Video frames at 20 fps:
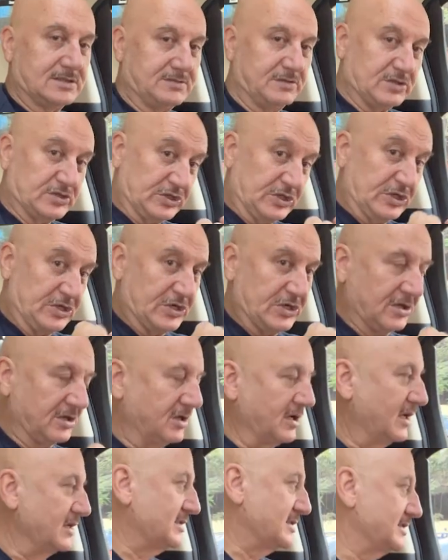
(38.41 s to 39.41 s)
which needed
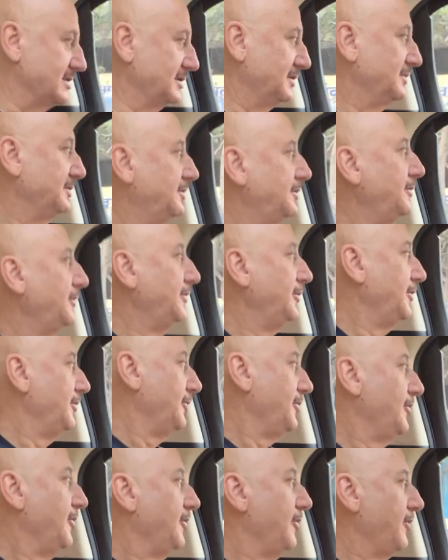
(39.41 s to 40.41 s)
guts.
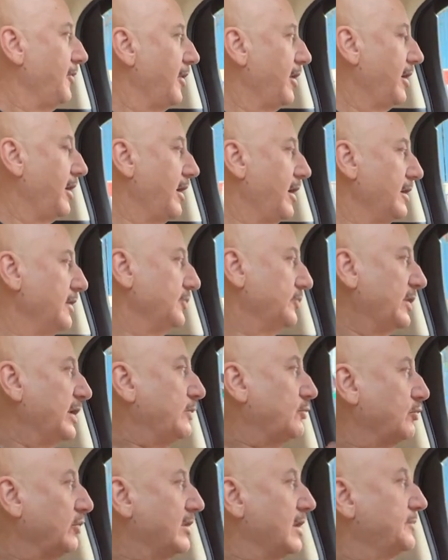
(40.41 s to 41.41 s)
So I
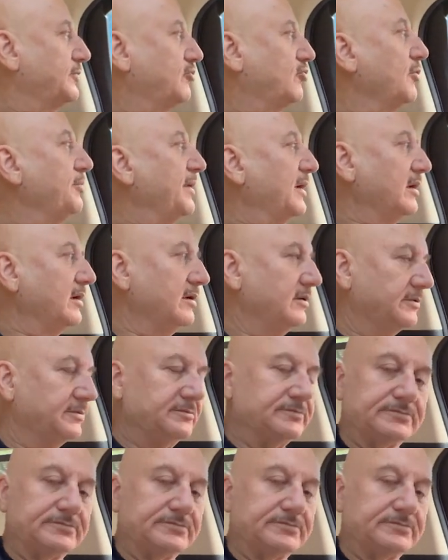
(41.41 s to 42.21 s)
took up swimming